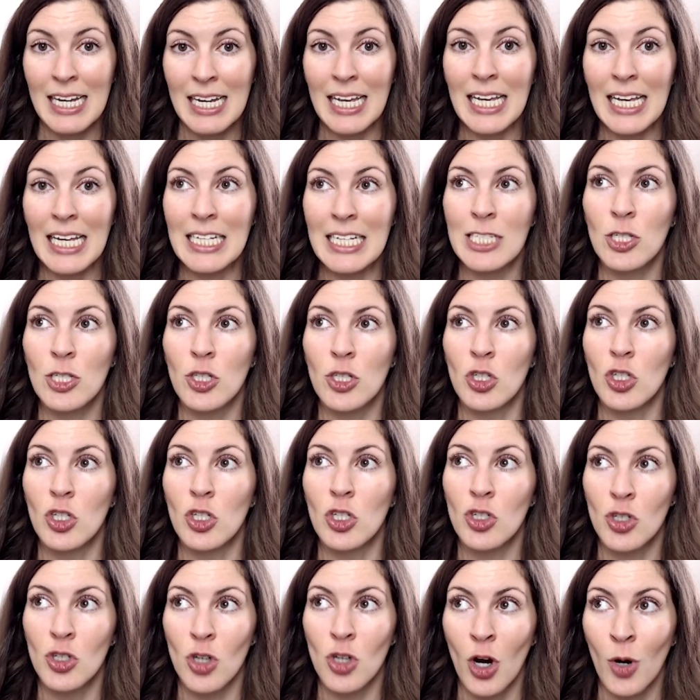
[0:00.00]
is to
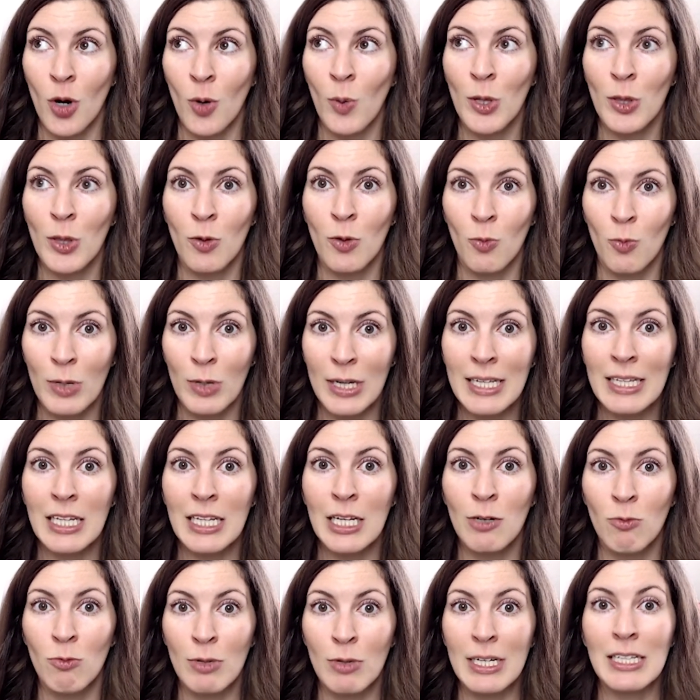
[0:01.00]
start with really,
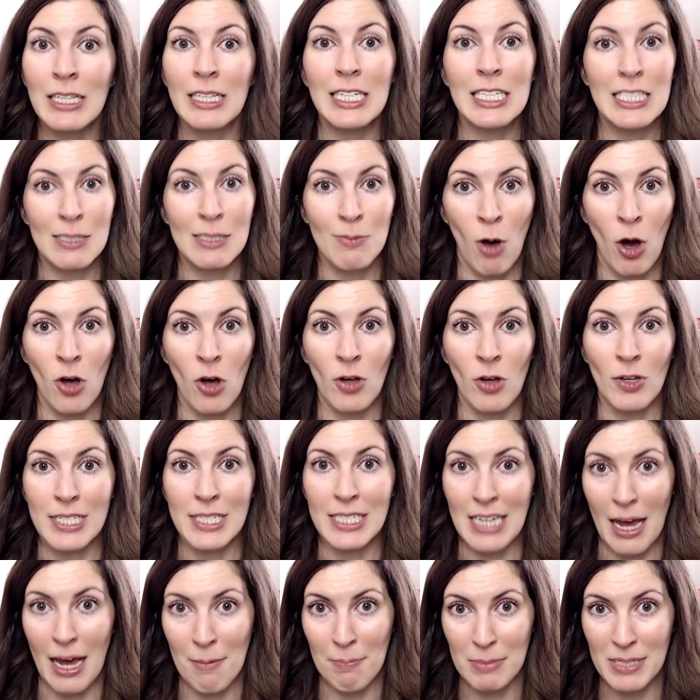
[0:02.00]
really small
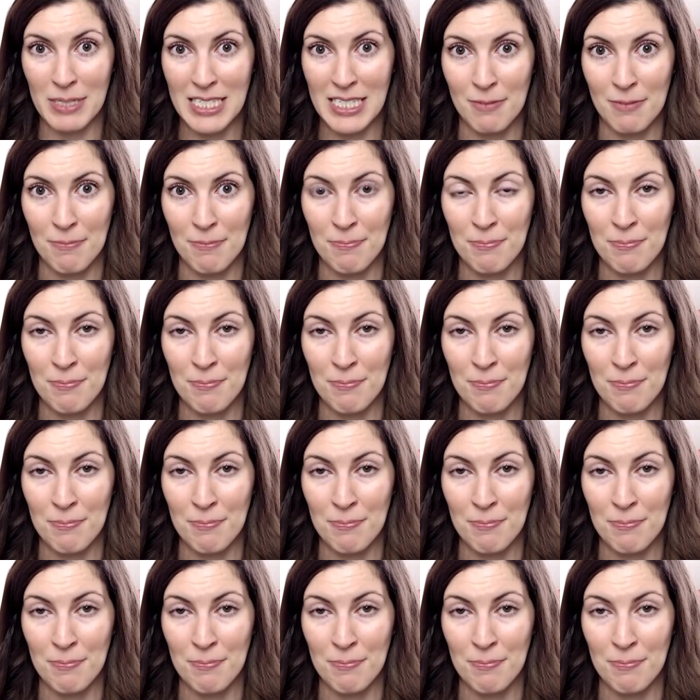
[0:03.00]
steps.